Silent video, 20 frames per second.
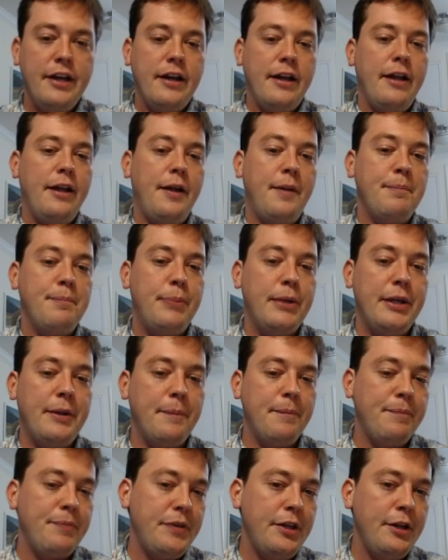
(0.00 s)

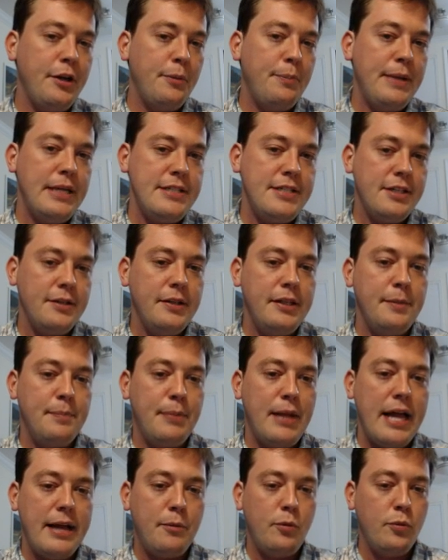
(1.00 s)
But basically,
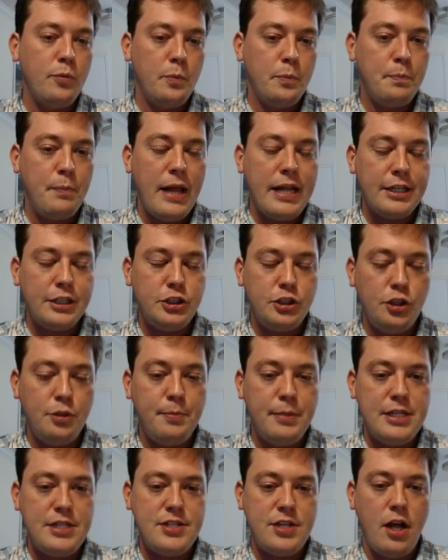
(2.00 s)
black
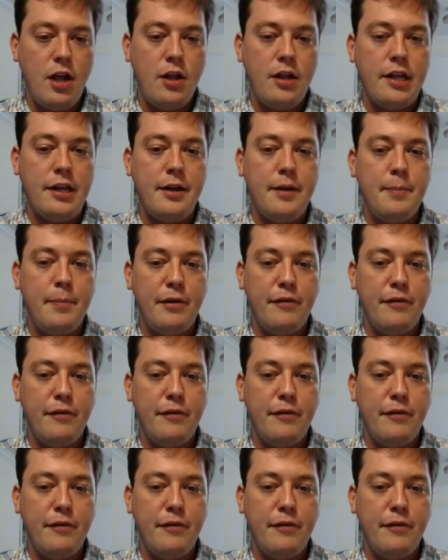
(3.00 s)
should be solid,